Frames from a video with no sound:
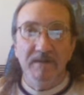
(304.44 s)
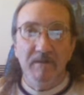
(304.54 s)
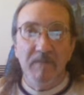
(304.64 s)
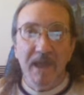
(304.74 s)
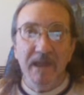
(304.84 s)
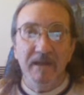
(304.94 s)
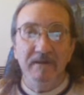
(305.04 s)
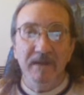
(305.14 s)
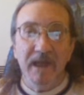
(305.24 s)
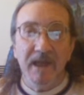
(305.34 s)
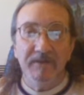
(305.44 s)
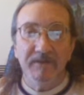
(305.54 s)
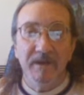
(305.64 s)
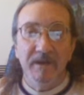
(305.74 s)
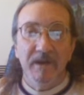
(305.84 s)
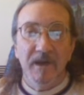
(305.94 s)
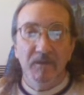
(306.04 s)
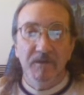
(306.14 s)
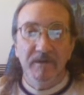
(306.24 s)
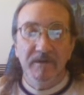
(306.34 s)
the main class I
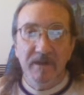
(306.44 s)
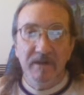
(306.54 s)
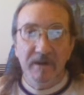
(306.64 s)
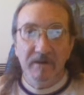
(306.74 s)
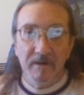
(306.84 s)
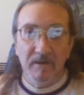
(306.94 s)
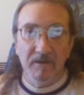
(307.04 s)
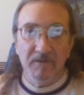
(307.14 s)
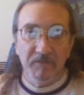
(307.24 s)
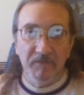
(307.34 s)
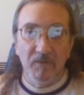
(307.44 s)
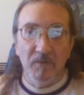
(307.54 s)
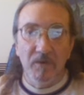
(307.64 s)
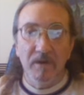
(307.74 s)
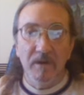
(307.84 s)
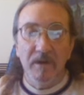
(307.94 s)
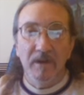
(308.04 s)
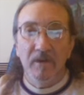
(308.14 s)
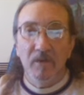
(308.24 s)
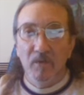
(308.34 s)
was attending college for
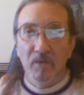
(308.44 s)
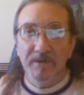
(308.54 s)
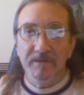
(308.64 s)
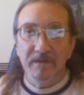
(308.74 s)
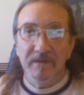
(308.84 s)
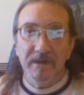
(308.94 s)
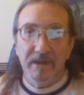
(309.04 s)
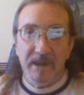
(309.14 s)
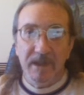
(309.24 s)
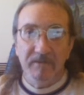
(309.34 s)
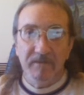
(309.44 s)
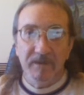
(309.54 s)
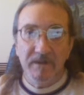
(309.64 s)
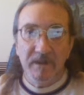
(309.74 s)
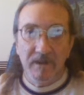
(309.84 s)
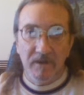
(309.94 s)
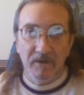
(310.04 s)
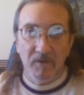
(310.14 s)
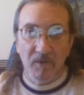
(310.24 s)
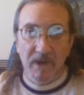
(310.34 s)
wasn't even
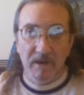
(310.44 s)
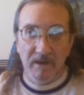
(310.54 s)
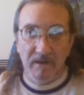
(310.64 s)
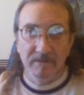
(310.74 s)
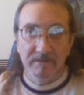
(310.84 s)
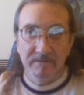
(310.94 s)
accredited.